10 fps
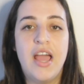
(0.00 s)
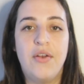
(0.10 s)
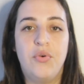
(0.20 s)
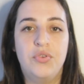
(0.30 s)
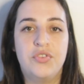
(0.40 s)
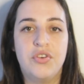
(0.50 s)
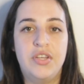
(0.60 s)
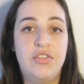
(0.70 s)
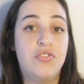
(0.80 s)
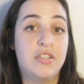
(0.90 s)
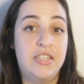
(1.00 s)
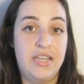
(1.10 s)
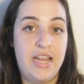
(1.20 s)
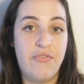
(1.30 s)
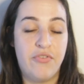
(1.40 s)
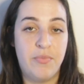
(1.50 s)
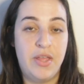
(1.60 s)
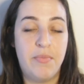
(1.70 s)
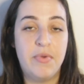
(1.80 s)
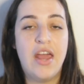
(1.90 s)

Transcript: and also he took DNA from them.